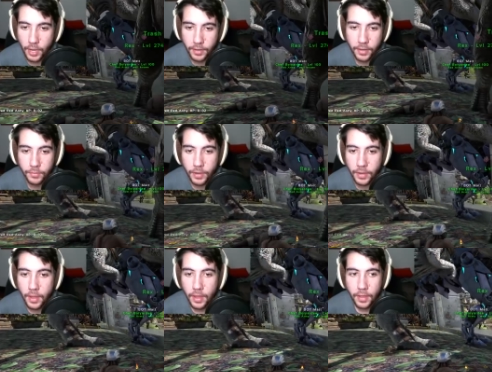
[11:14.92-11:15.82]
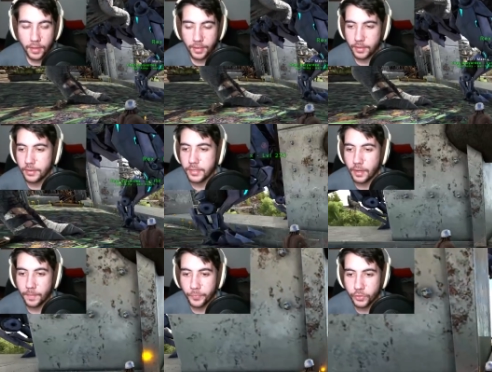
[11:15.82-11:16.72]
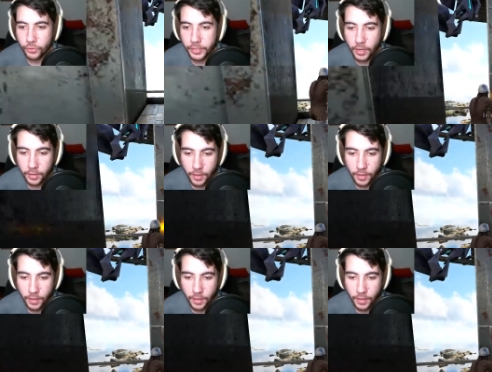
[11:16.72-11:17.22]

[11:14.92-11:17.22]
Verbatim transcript: it anyway. And uh, there's really not a lot